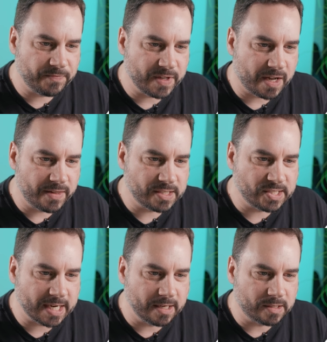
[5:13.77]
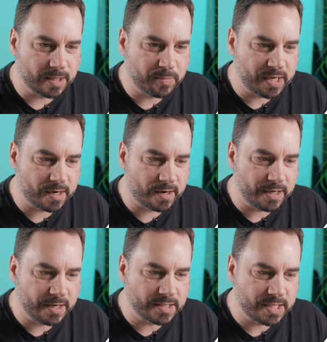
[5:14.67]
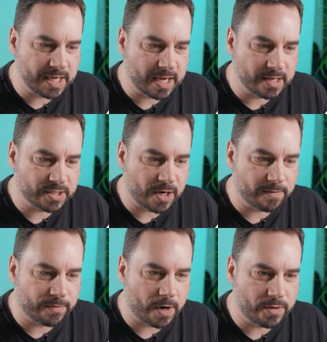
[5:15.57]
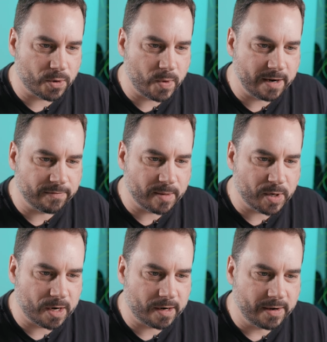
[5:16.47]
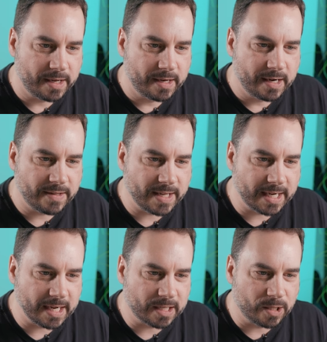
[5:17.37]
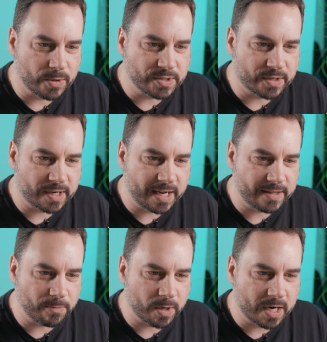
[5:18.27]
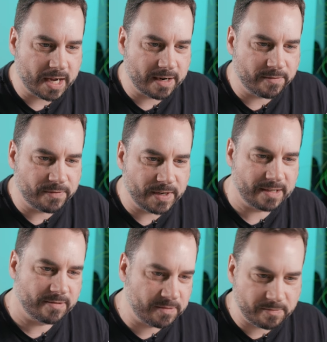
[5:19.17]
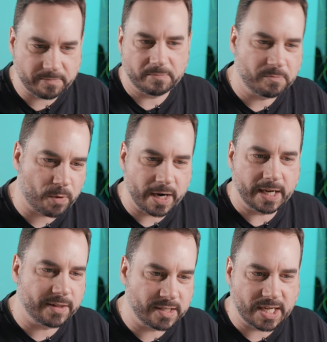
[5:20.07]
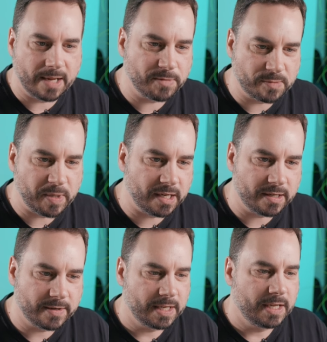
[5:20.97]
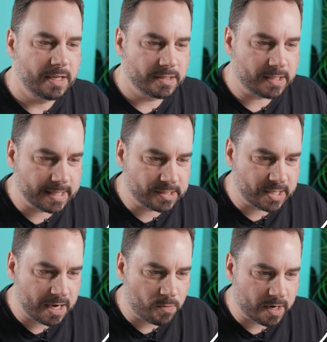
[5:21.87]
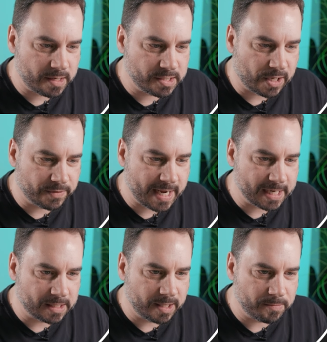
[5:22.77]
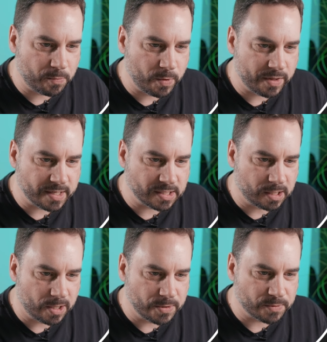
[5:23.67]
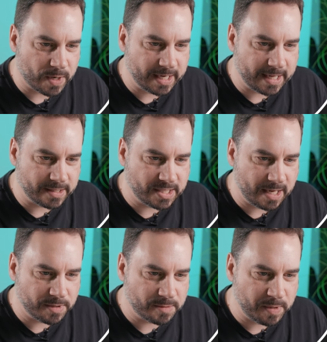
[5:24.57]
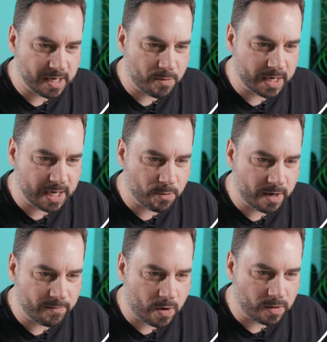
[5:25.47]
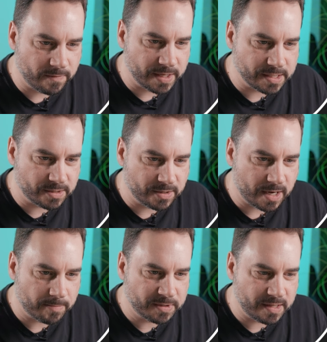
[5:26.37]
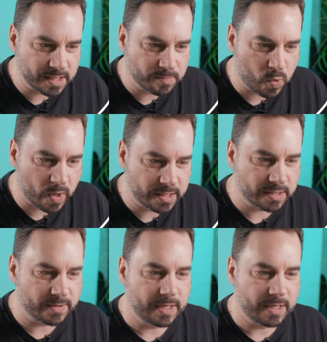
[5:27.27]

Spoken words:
on this second clip here, you can see I kind of start farther away from her and then I get closer and then we're kind of running at the same speed. So let's say I want to start that clip with us close running at the same speed. I want to get rid of all of this up to this point.